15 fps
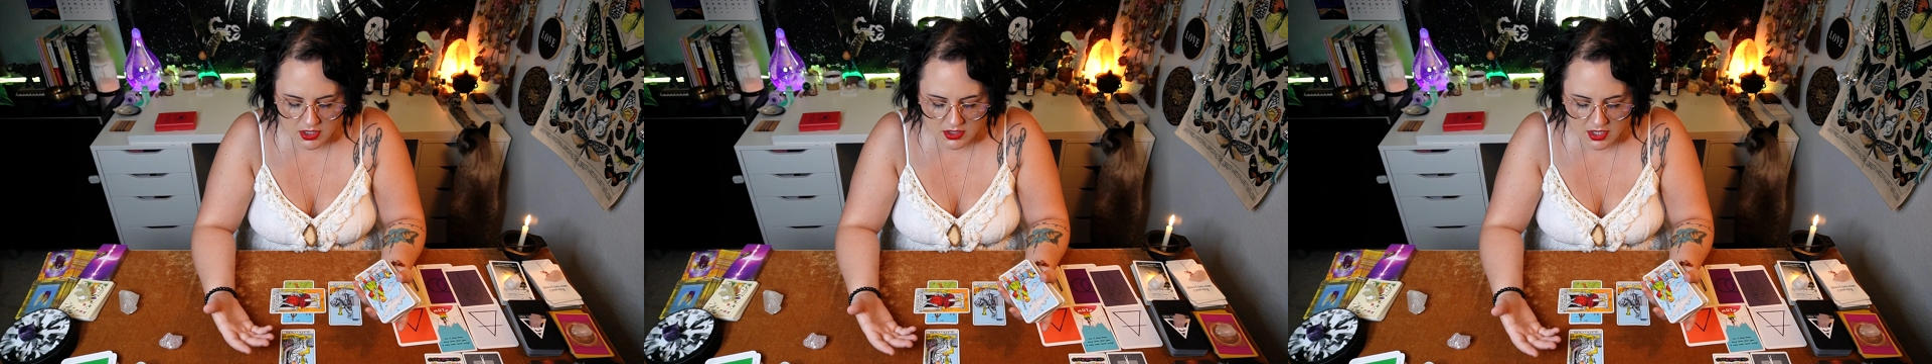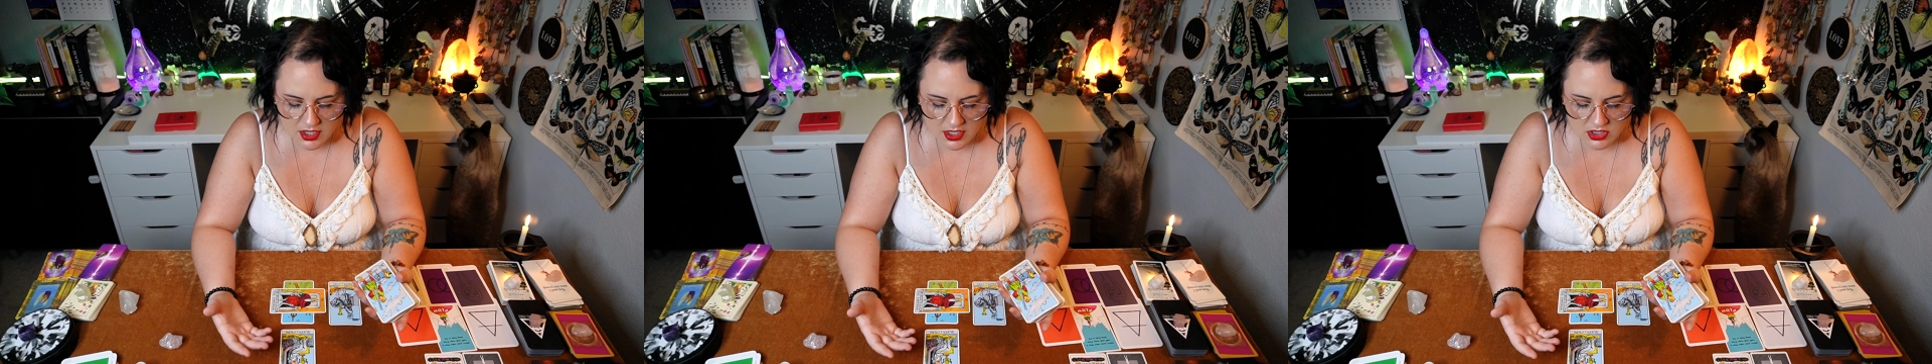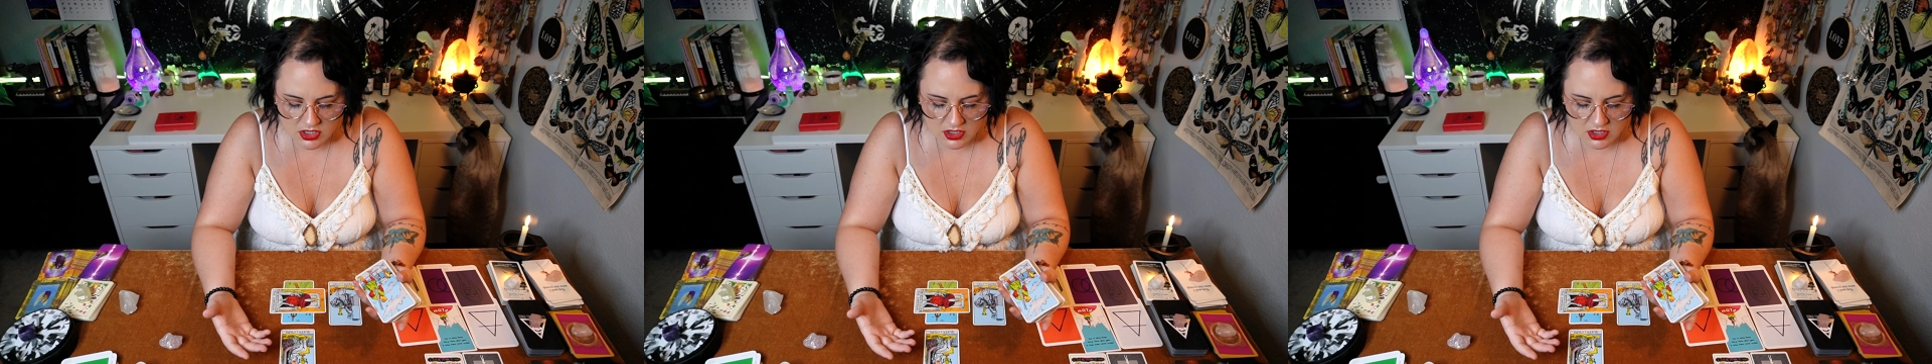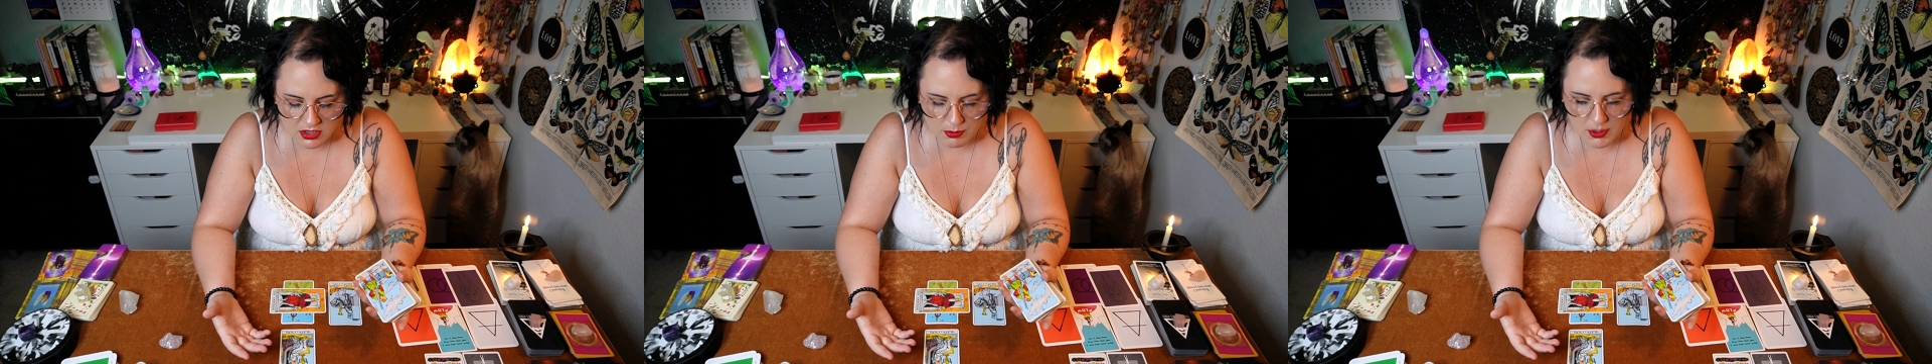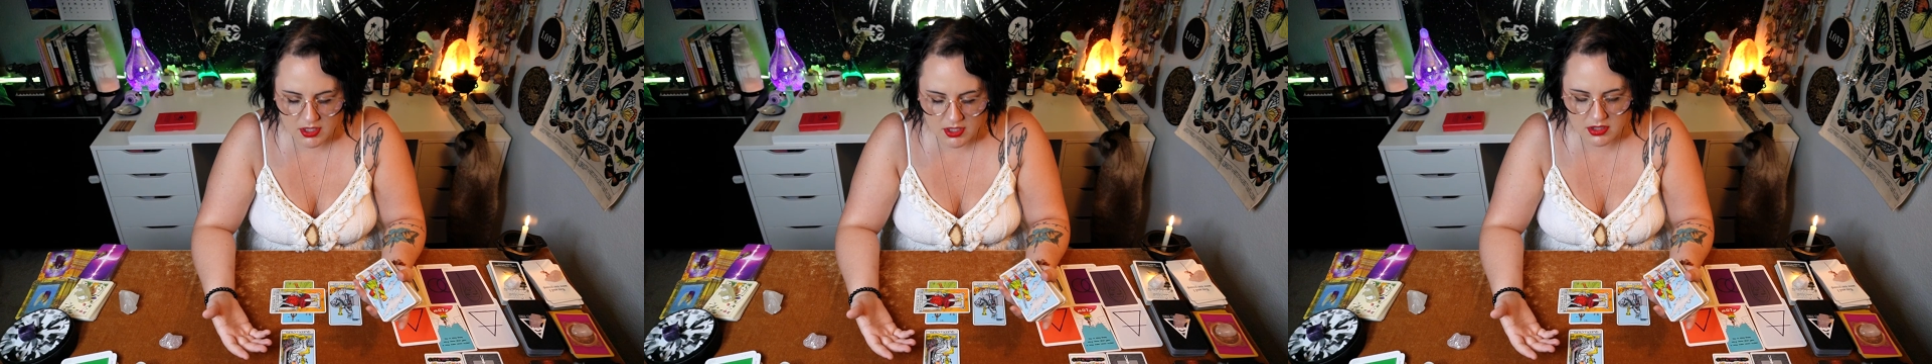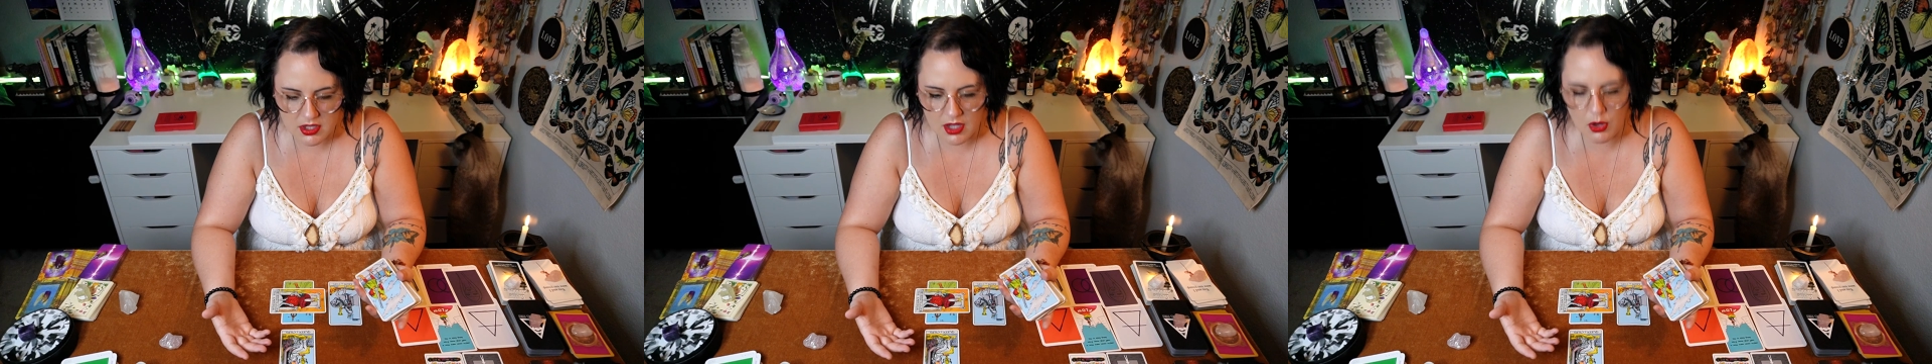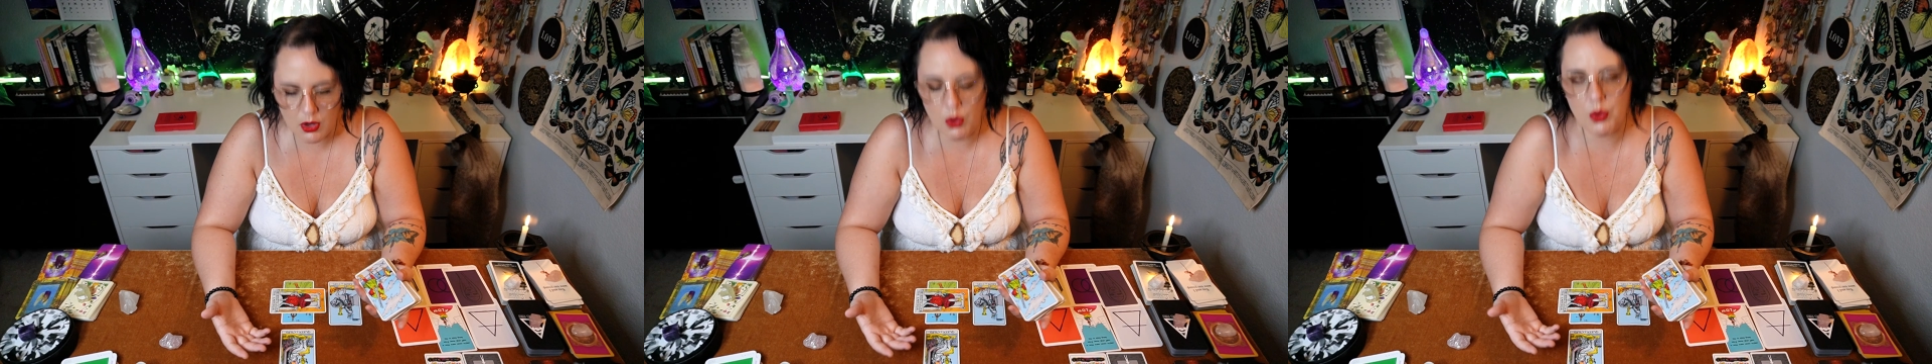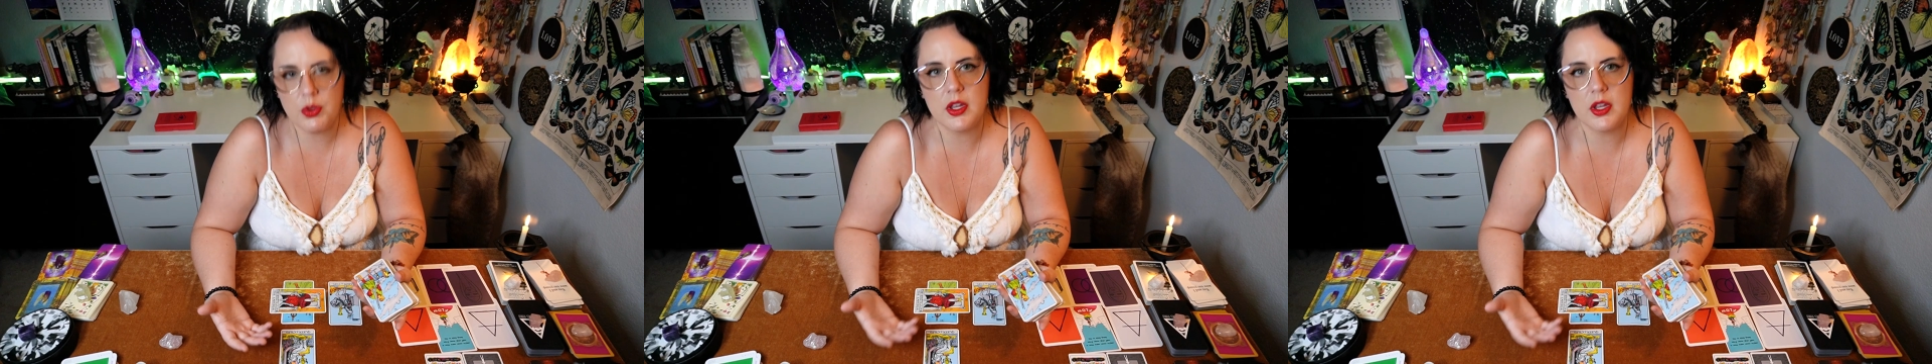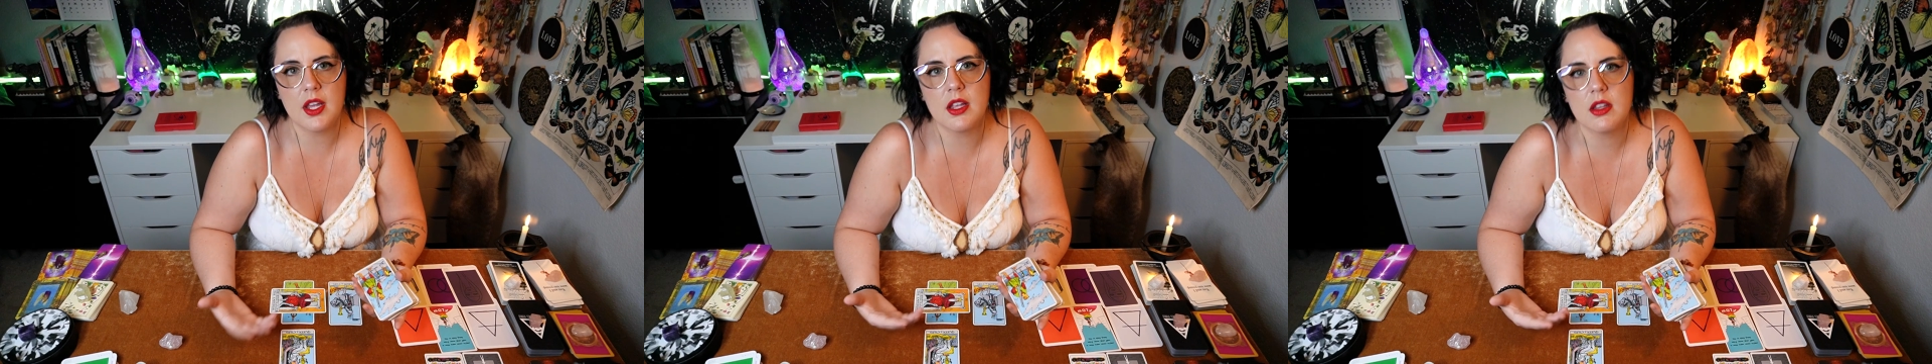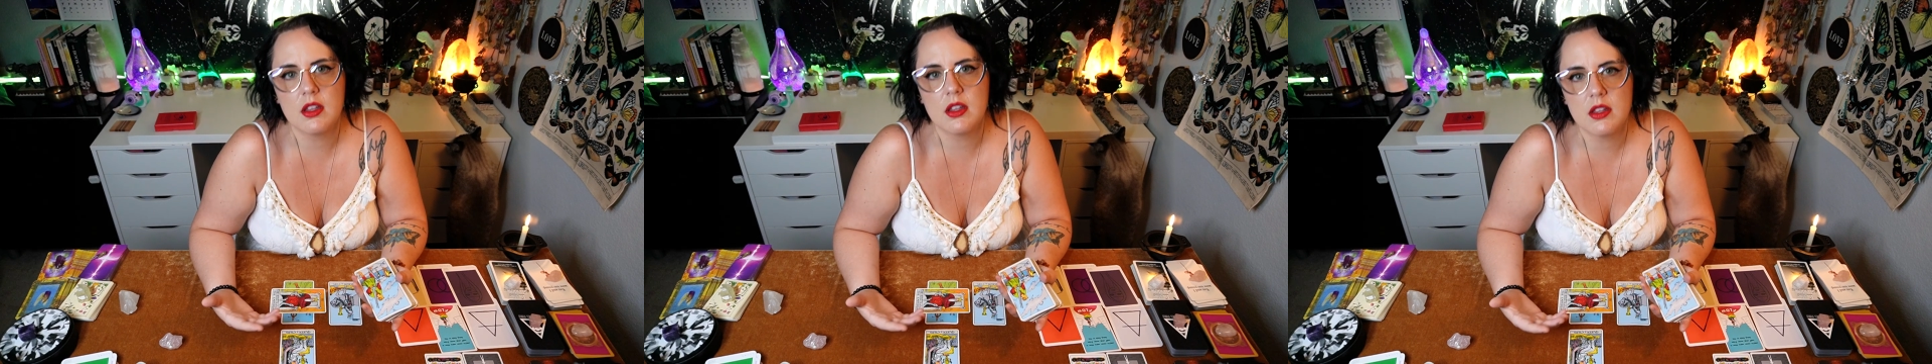intentions, but it's like
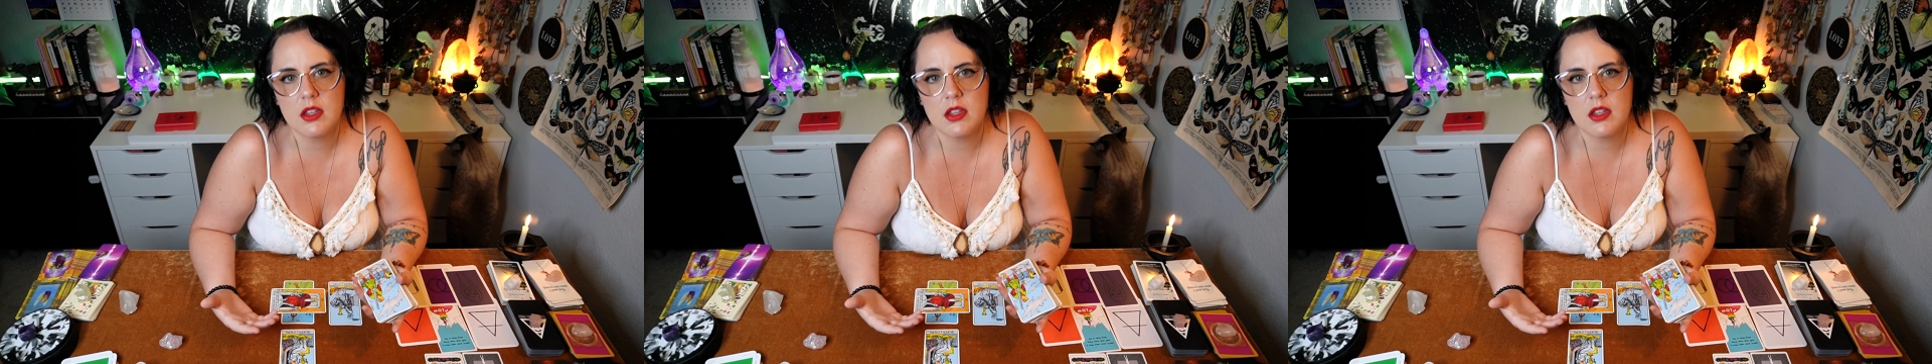holding,